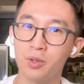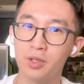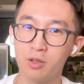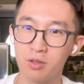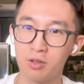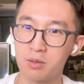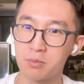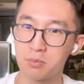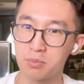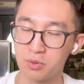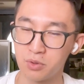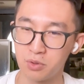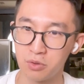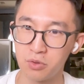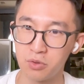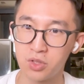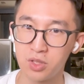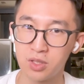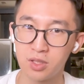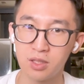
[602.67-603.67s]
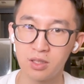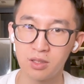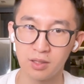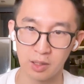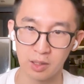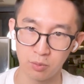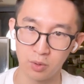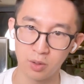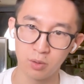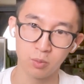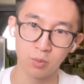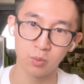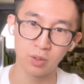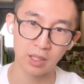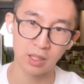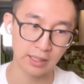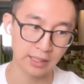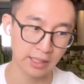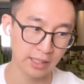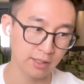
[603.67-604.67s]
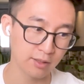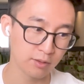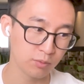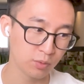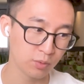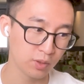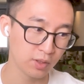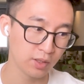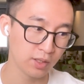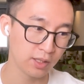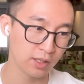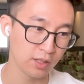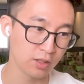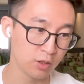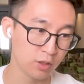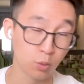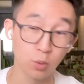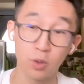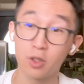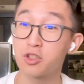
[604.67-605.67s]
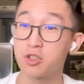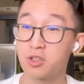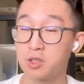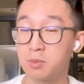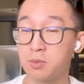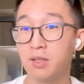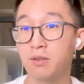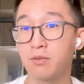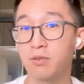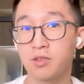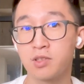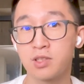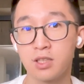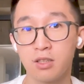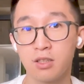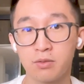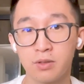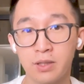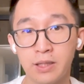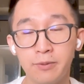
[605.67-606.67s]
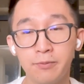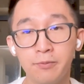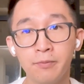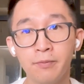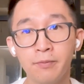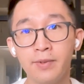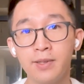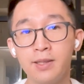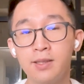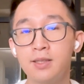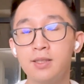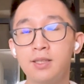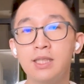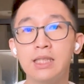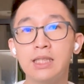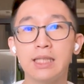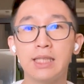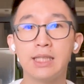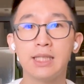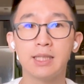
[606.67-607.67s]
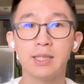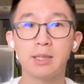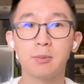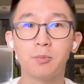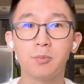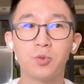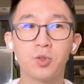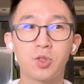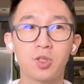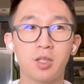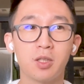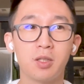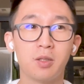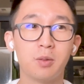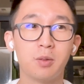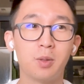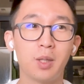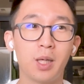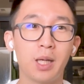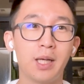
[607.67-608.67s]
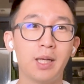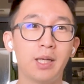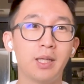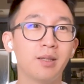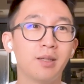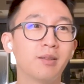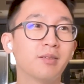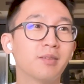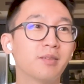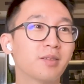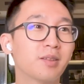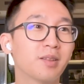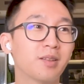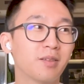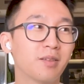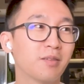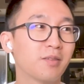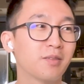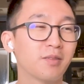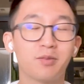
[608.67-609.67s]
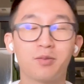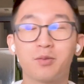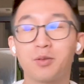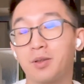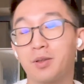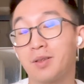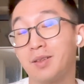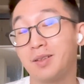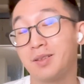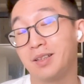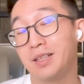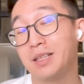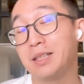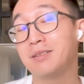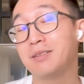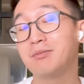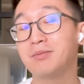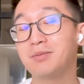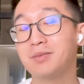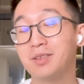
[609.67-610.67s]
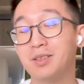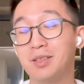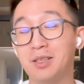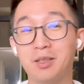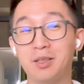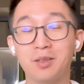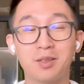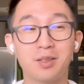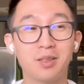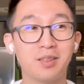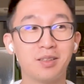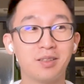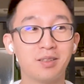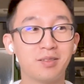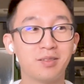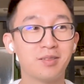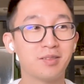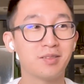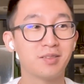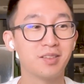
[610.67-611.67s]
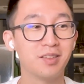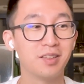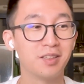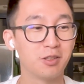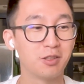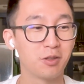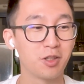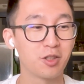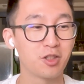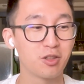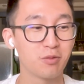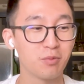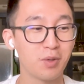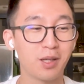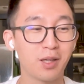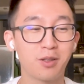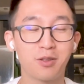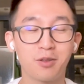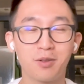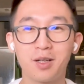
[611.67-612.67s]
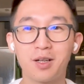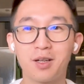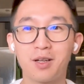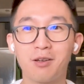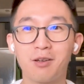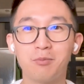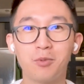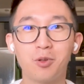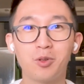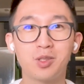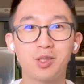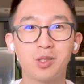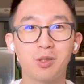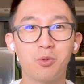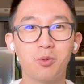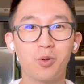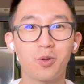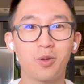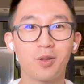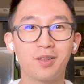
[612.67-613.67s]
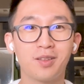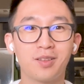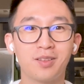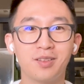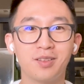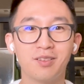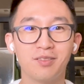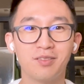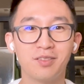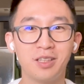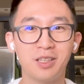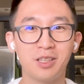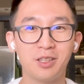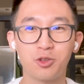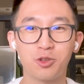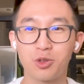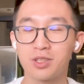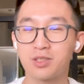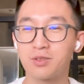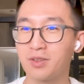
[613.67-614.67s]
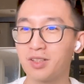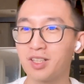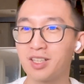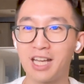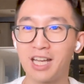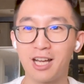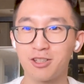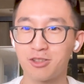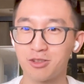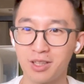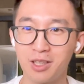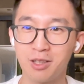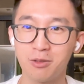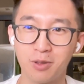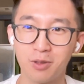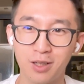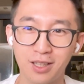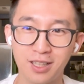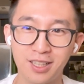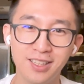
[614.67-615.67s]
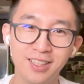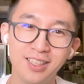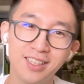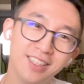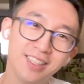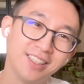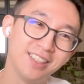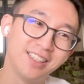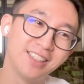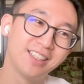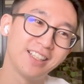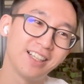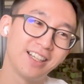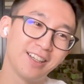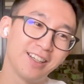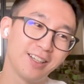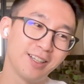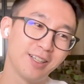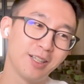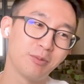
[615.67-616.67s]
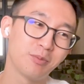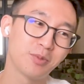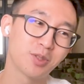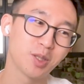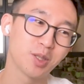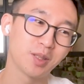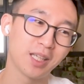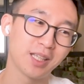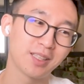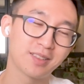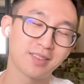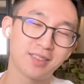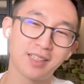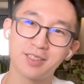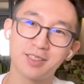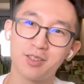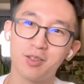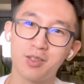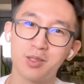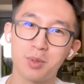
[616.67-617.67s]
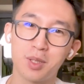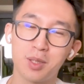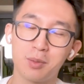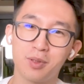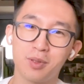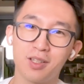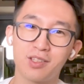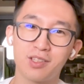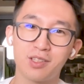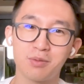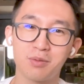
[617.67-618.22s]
you can produce, like your work should speak for itself, right? So for the like, you know, the duration of my career, I've mostly worn, you know, dressed very casually at work. So that's always been a plus as